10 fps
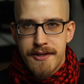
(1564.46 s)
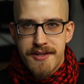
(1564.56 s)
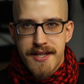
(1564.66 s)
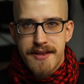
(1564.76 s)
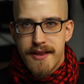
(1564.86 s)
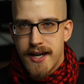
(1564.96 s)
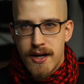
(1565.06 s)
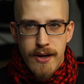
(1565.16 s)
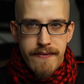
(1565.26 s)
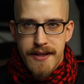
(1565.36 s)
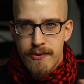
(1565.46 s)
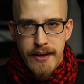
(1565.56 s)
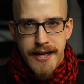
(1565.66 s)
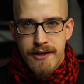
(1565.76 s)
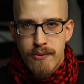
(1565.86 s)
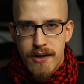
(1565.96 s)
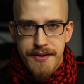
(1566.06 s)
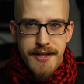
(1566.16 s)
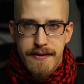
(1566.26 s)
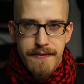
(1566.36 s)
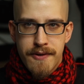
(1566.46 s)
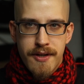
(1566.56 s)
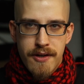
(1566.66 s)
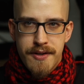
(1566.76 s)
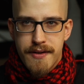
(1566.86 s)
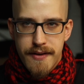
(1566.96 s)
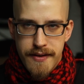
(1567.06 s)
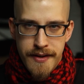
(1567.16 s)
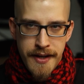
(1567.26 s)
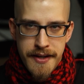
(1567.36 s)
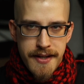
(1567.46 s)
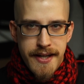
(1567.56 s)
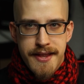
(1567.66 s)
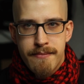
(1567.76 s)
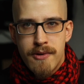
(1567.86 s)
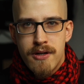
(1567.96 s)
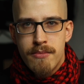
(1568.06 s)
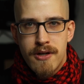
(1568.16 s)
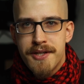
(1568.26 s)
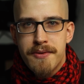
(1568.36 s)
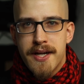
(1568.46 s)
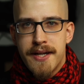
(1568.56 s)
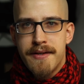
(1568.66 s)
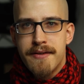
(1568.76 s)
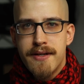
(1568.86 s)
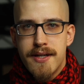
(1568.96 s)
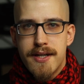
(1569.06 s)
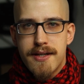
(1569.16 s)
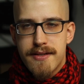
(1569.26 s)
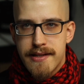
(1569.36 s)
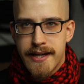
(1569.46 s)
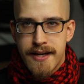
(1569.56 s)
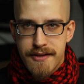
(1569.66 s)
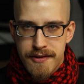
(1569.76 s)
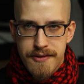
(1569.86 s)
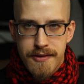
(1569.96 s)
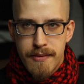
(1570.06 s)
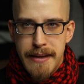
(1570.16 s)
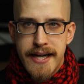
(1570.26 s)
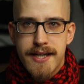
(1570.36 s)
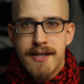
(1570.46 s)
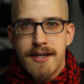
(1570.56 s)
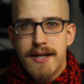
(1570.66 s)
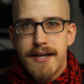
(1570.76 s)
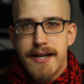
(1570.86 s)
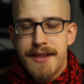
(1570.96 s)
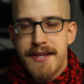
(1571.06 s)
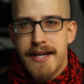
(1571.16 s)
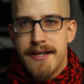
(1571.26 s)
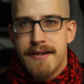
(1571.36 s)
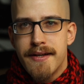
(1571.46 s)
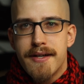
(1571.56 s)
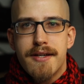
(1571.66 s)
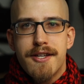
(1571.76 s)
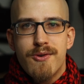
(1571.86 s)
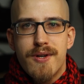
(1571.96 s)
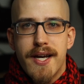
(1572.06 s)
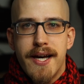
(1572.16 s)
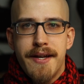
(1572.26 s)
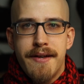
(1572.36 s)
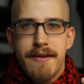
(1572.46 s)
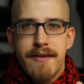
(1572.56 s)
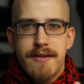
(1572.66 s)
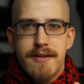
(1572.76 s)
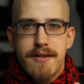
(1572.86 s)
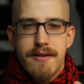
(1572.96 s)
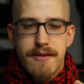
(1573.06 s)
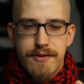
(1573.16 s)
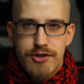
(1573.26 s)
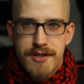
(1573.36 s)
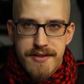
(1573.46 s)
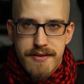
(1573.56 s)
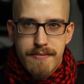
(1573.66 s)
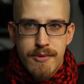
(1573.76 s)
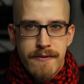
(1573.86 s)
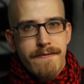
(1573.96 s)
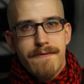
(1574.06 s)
use it however the way you want, and if you don't need it at the moment, you can sling it onto your back and then you can just move